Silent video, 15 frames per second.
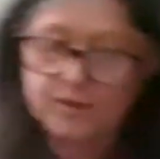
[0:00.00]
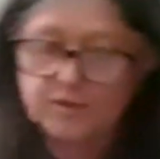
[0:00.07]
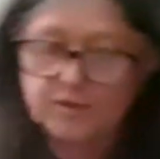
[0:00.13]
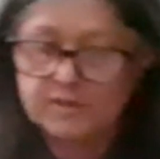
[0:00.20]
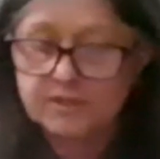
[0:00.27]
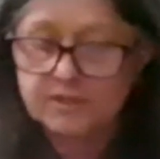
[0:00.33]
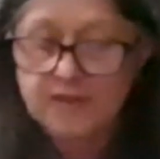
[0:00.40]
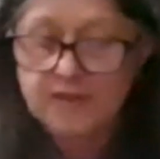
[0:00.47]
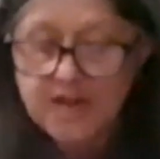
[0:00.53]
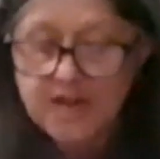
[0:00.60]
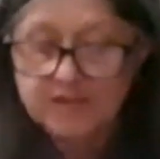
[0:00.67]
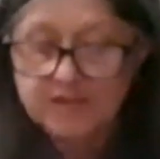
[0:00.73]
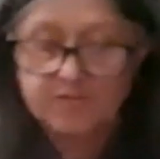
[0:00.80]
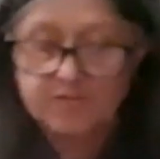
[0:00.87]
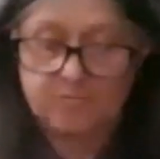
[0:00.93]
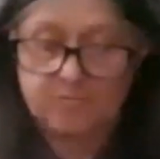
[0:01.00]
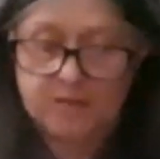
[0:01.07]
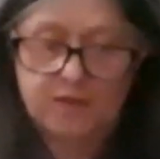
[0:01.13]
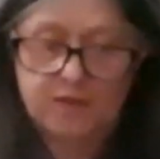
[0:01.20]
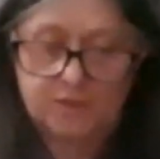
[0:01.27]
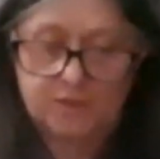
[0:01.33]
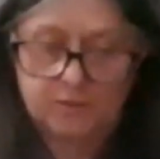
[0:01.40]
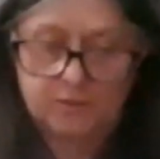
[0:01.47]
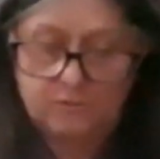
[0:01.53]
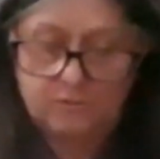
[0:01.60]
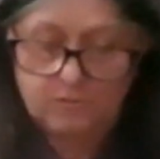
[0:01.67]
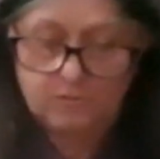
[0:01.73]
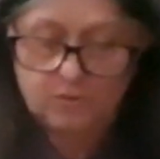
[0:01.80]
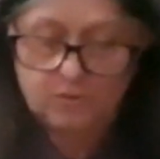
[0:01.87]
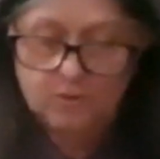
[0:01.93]
is a lack of compassion?
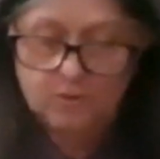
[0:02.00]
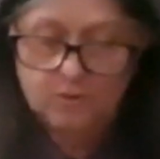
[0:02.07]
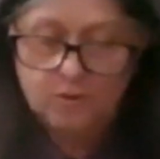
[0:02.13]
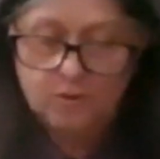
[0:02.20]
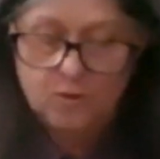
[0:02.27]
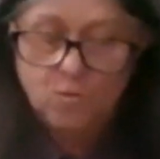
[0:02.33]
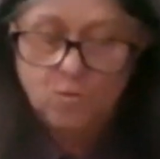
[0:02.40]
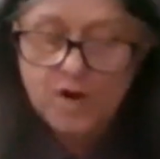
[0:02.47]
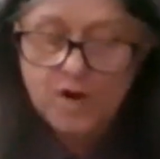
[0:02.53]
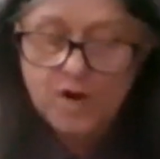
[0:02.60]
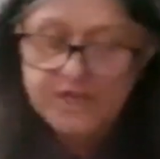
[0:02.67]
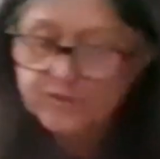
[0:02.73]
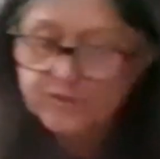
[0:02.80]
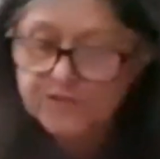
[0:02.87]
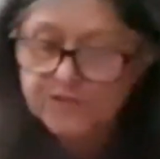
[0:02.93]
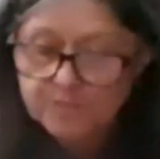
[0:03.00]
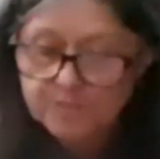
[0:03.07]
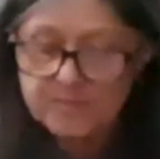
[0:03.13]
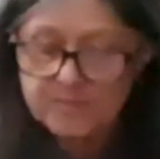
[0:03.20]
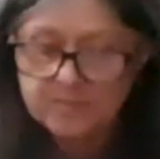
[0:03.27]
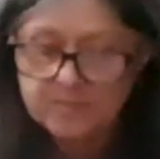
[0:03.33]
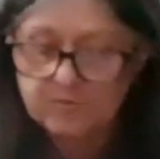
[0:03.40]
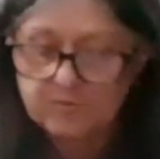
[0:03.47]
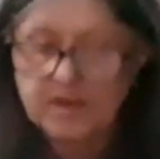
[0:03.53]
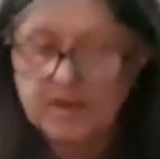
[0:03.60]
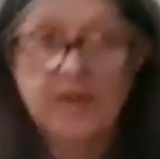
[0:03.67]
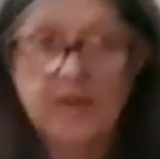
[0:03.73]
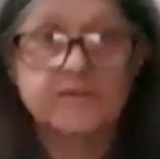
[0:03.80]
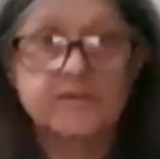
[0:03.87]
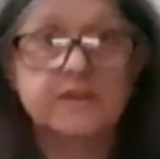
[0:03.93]
Why do some people have
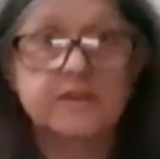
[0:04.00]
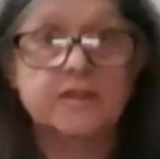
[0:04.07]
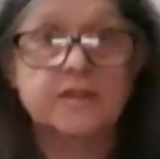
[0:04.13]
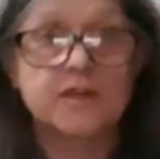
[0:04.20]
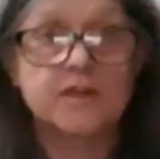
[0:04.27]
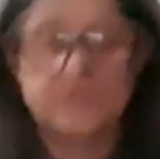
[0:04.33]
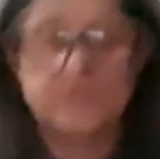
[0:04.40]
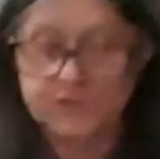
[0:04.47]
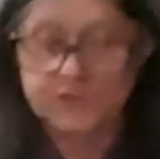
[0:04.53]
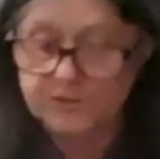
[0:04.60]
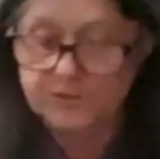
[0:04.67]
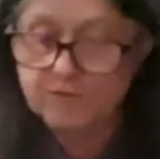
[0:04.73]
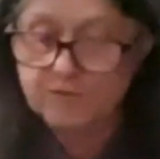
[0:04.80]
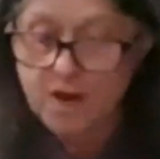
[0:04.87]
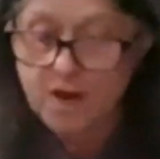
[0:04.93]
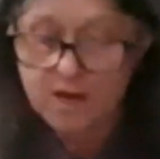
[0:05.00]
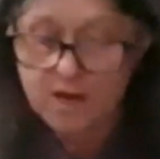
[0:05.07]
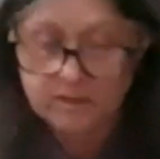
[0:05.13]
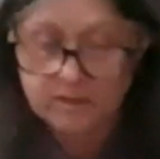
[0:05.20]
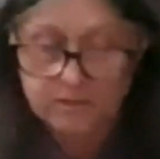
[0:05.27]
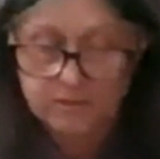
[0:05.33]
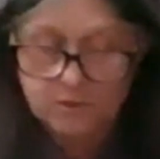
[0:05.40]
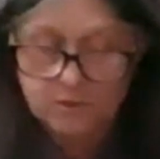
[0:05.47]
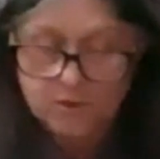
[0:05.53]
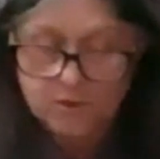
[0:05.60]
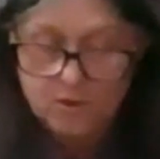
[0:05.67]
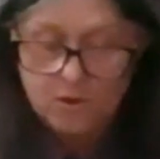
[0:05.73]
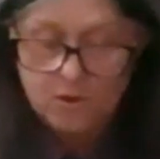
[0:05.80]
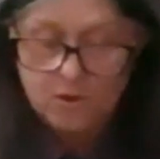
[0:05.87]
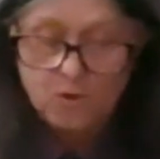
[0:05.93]
it and others do not?
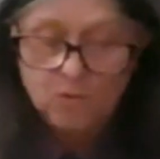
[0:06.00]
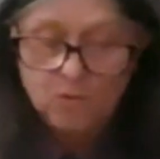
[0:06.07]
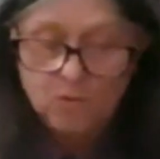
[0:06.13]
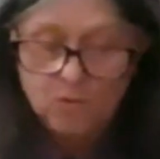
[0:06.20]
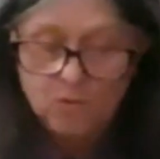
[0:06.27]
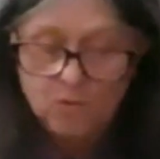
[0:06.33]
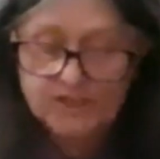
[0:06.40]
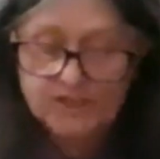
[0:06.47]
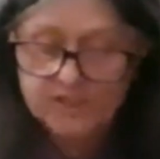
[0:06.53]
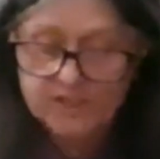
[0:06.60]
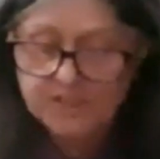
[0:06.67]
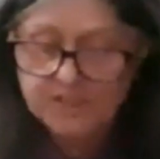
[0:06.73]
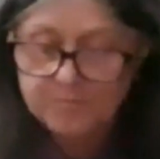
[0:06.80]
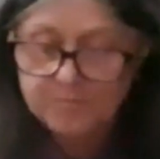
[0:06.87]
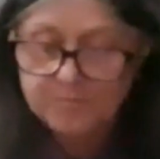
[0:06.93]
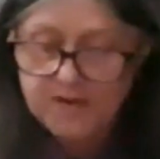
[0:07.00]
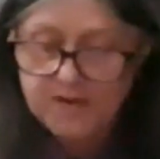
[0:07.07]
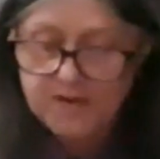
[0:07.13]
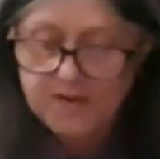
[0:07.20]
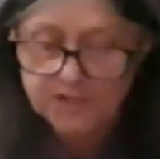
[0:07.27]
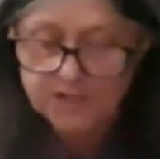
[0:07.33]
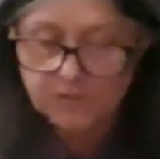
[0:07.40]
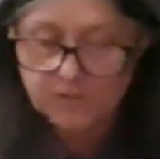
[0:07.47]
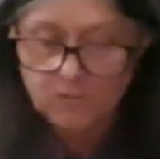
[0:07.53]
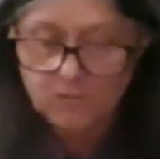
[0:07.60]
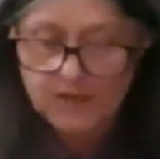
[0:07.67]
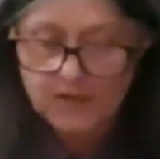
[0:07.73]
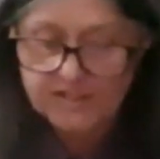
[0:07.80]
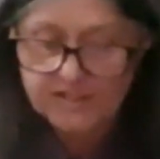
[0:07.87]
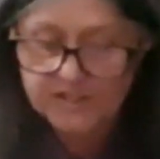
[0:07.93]
Why does
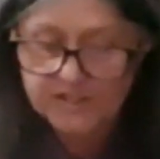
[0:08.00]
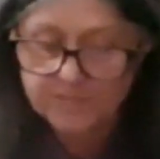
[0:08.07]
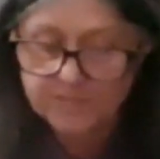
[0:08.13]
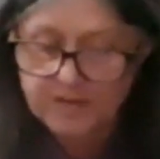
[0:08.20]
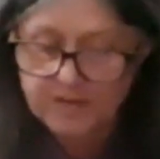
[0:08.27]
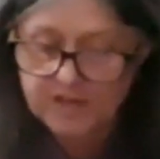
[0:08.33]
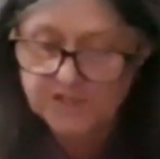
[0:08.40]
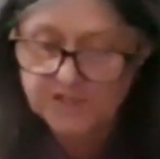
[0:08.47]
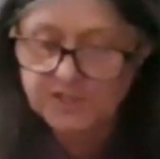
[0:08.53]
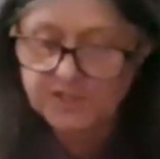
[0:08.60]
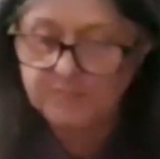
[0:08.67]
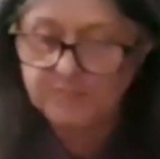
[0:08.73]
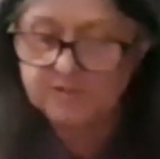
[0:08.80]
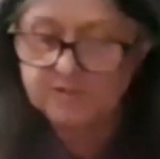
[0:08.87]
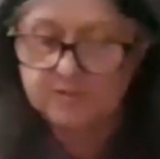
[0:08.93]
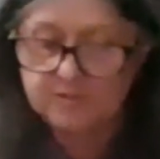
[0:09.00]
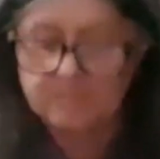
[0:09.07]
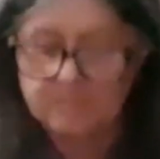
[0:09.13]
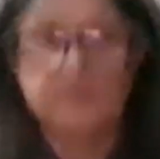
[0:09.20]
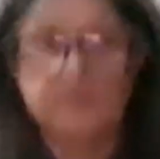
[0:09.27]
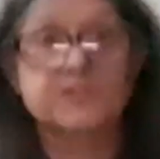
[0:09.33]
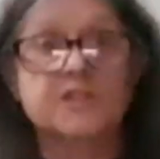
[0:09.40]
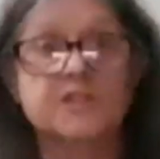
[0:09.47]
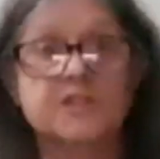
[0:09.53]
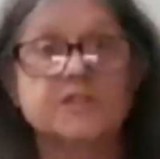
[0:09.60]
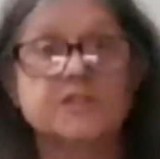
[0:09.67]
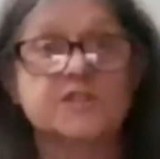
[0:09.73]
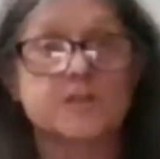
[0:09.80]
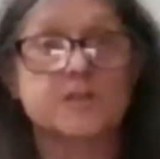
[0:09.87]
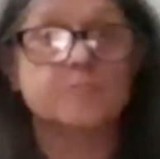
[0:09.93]
compassion seem to be built into
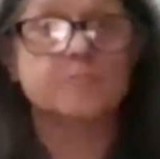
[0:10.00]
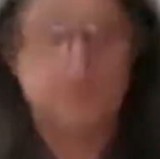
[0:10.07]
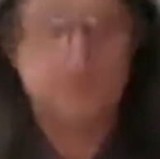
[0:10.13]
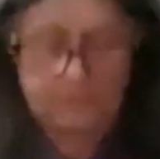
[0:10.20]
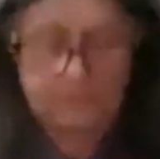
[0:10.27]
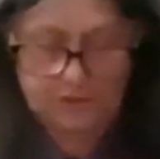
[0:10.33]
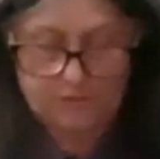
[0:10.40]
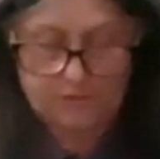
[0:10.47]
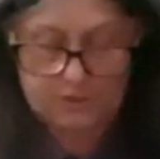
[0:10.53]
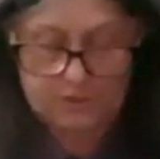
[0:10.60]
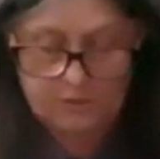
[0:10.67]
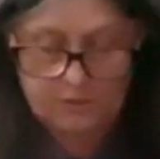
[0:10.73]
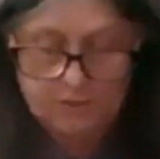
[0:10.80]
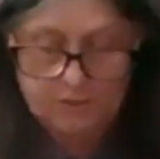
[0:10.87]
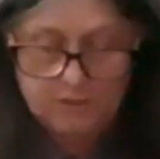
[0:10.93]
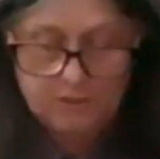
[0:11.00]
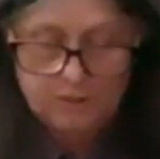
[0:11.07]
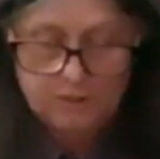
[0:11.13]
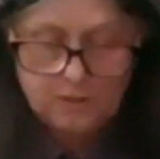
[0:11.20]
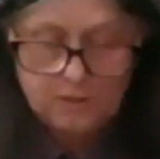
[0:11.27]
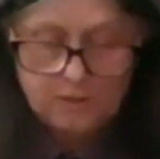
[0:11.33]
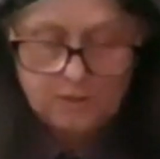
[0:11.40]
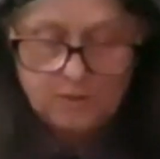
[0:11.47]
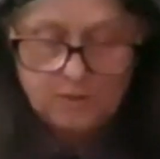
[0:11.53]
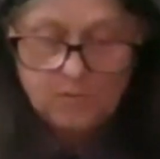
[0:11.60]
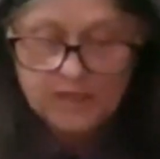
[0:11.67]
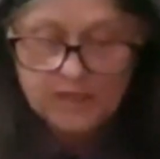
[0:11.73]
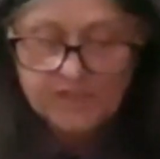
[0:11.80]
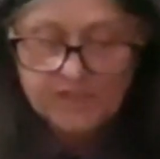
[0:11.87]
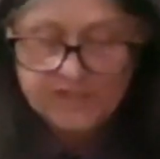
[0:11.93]
some cultures?
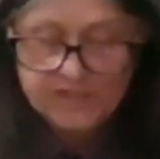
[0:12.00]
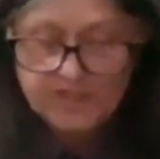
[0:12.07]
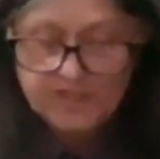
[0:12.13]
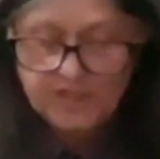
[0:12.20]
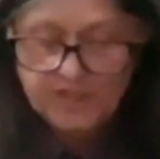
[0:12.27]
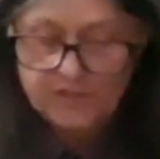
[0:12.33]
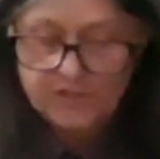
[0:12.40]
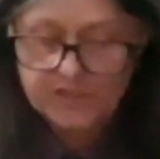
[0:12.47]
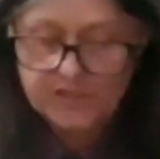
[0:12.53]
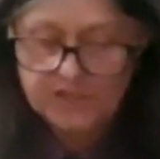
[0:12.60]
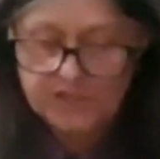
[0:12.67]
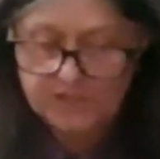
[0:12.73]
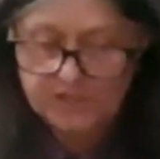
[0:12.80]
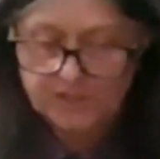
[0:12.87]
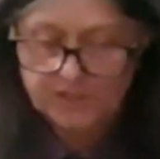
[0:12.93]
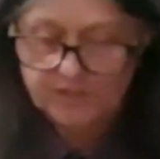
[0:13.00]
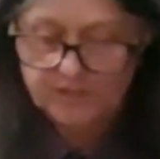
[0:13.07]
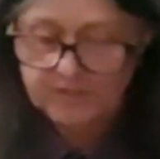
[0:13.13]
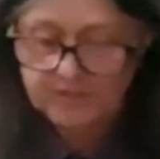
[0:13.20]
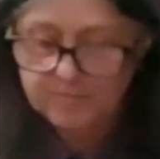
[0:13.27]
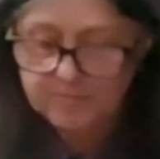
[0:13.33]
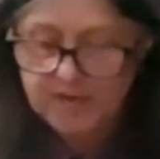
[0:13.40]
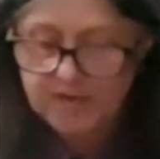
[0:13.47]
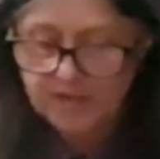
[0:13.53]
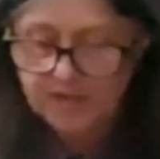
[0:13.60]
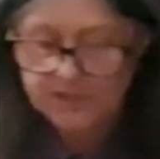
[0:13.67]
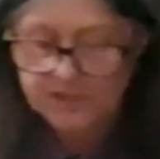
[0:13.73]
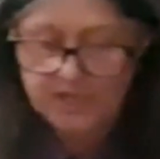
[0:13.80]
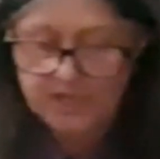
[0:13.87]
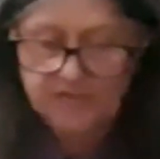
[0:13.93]
What is the intersection of
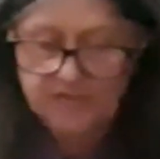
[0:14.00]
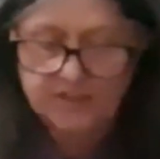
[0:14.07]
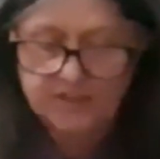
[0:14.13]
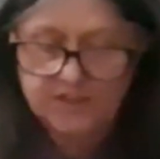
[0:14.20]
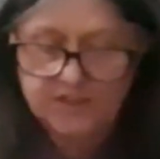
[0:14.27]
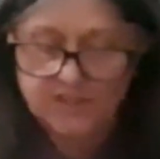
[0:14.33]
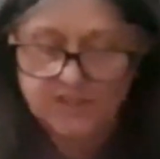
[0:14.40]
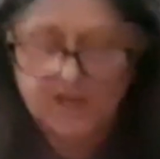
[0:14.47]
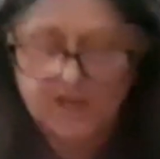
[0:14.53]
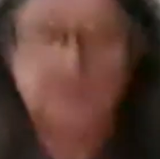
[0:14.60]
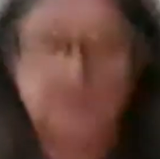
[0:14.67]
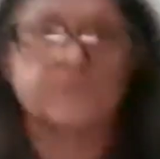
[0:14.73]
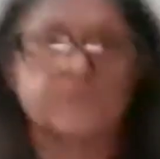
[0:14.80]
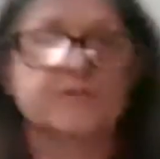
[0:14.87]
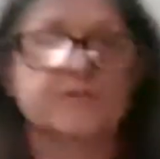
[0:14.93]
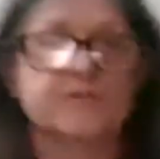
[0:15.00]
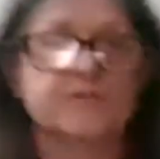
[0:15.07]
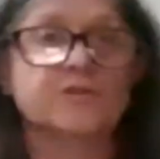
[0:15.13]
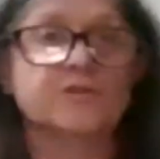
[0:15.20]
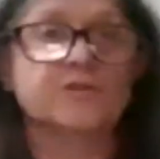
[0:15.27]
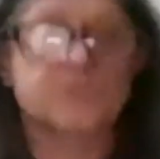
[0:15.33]
compassion and the desire for social